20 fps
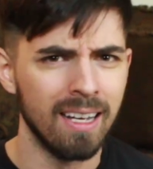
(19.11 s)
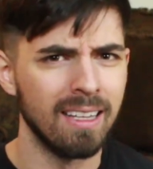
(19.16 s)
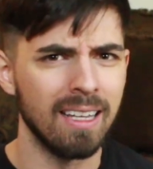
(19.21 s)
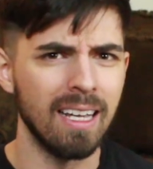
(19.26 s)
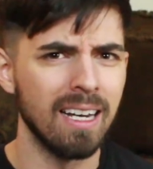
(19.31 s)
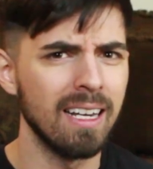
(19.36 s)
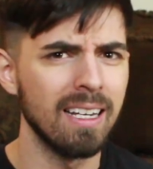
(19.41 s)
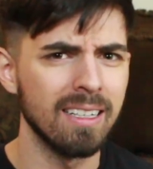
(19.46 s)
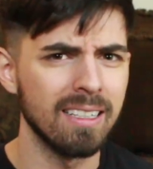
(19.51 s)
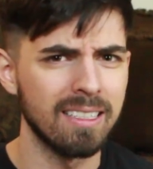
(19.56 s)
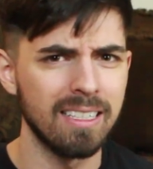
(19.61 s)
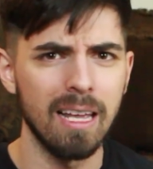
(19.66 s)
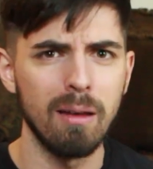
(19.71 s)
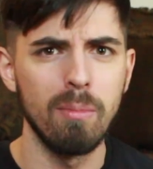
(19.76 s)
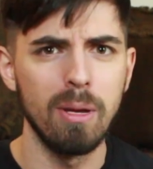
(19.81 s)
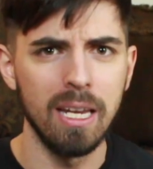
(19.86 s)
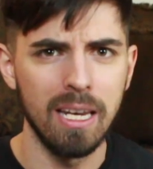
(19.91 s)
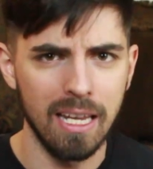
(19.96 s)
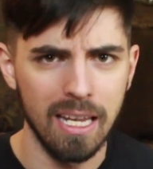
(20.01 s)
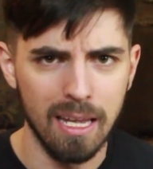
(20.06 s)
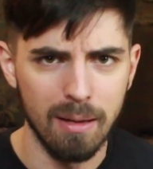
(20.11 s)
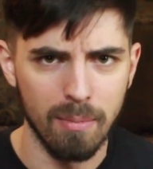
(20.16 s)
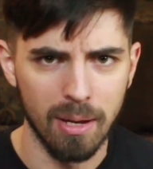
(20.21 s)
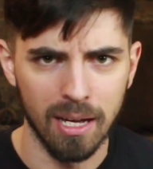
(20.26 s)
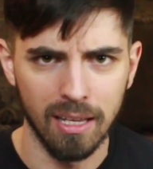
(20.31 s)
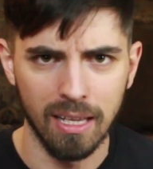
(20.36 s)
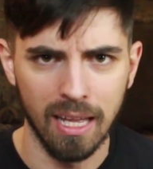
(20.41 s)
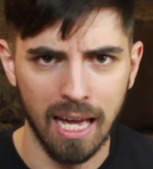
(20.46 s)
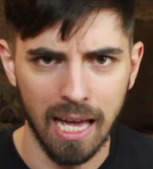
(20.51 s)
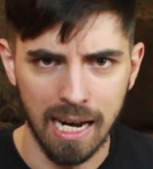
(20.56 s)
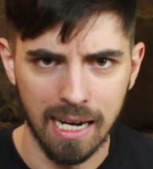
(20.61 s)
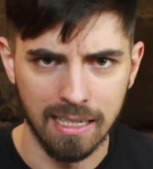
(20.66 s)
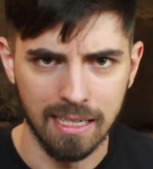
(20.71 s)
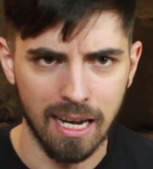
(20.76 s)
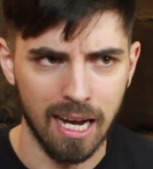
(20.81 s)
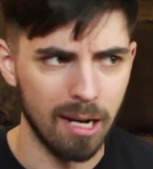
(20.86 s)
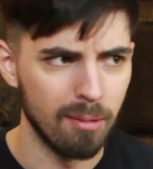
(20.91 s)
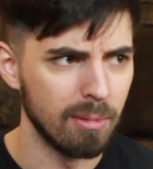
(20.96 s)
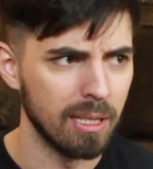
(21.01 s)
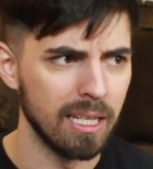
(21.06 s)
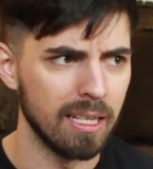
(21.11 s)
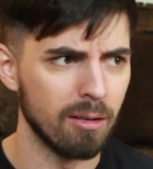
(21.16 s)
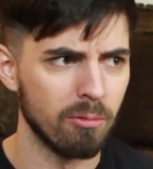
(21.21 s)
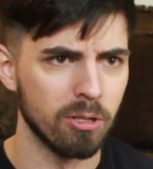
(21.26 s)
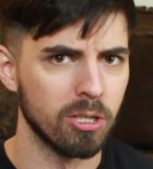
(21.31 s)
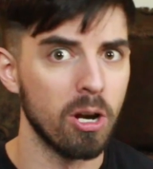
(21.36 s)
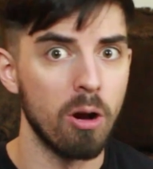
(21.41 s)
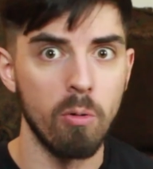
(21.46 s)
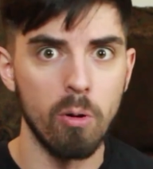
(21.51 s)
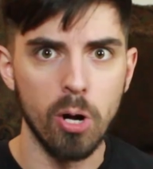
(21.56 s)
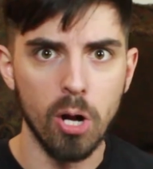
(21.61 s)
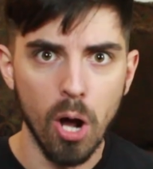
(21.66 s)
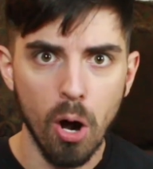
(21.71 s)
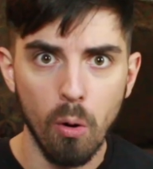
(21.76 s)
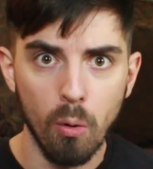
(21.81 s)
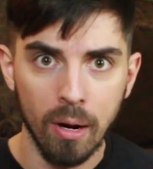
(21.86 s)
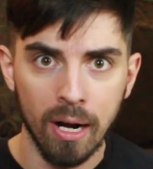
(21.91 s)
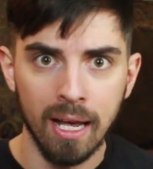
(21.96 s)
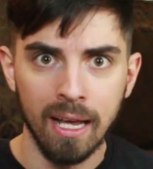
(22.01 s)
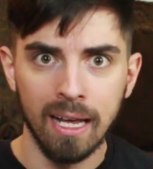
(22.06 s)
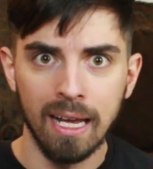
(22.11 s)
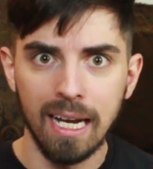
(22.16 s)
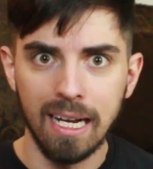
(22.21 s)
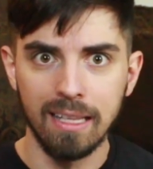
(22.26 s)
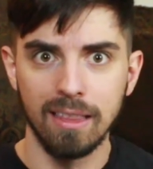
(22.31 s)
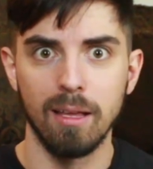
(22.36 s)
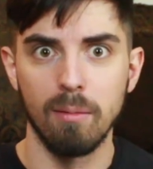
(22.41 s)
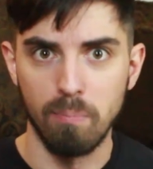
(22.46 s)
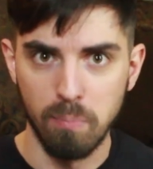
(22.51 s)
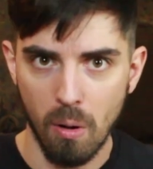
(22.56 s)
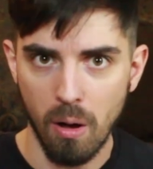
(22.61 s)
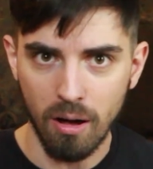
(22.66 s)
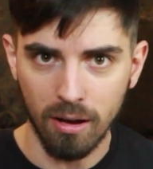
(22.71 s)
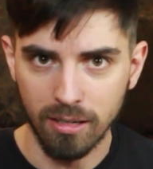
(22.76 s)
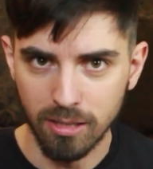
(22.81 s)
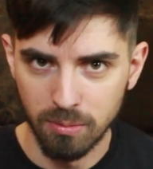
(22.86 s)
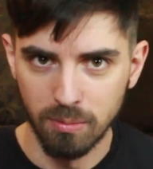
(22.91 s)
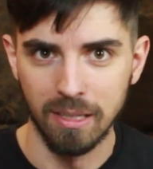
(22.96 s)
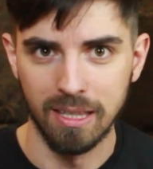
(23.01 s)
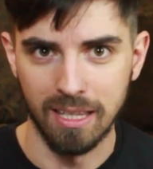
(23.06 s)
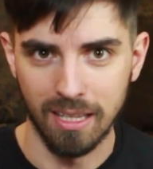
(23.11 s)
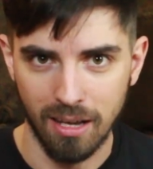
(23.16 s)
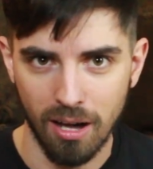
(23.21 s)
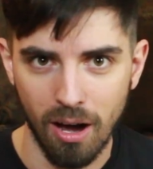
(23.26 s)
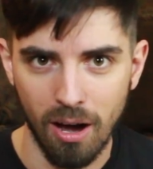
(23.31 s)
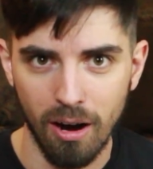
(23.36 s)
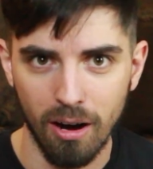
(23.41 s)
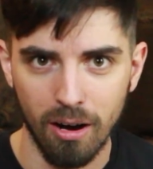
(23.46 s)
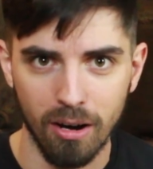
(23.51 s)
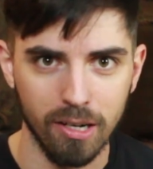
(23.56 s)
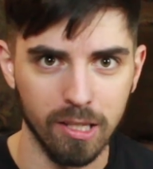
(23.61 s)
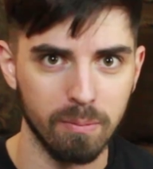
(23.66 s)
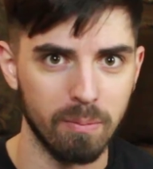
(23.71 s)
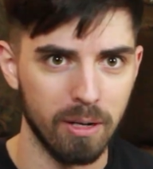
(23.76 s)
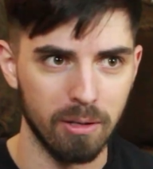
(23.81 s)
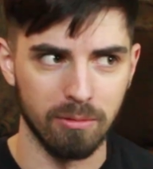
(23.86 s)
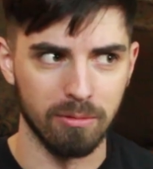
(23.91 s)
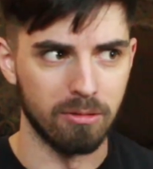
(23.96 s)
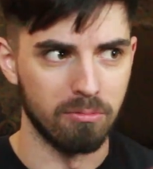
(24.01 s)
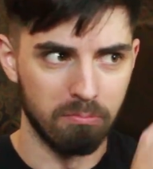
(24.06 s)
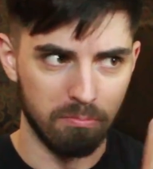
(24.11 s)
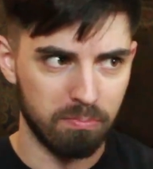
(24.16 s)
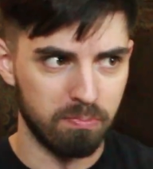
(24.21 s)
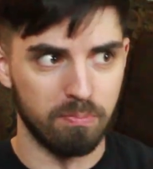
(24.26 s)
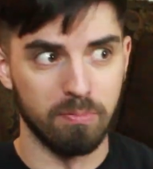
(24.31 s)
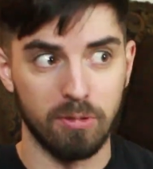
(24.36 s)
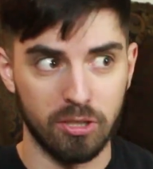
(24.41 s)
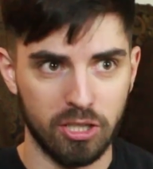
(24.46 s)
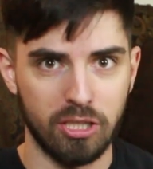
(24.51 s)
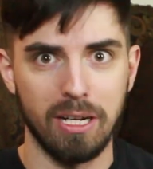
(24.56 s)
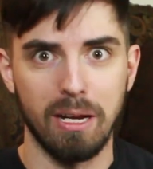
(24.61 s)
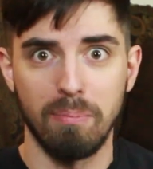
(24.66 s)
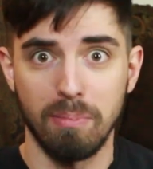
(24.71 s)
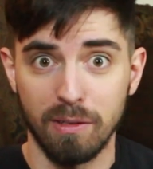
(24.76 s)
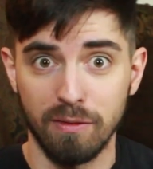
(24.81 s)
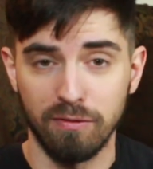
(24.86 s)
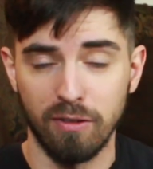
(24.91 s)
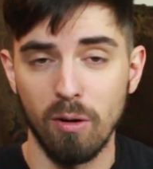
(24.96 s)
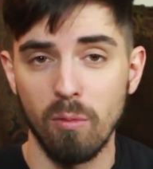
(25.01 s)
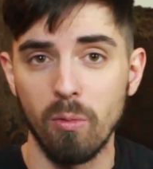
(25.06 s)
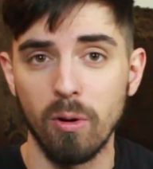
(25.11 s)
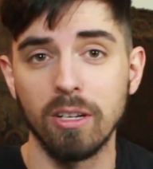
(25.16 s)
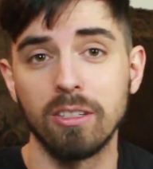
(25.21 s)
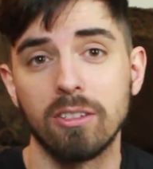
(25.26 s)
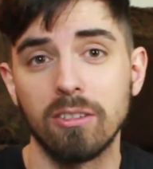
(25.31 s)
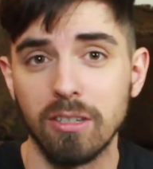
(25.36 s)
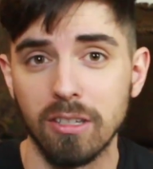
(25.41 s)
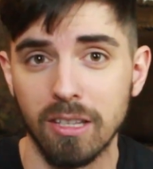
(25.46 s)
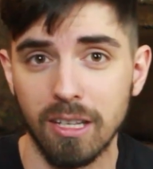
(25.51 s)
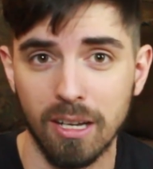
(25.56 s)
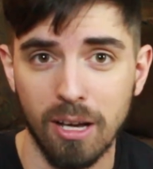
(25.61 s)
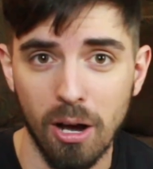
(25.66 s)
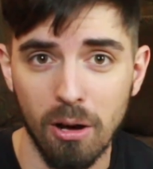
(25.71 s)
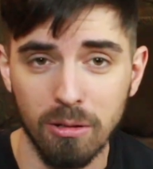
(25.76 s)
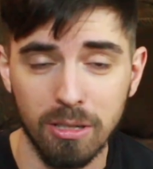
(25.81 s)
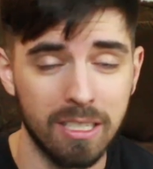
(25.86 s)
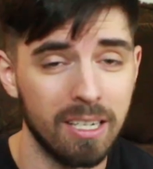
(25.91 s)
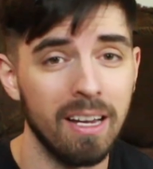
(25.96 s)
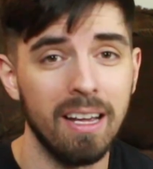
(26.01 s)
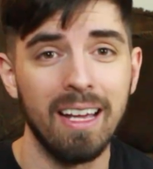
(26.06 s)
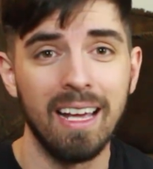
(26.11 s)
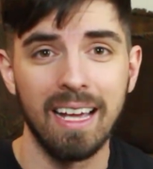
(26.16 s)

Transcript: They didn't send me an email ahead of time. They, there was no note in the box with the cards, but it was shipped from Wizards of the Coast.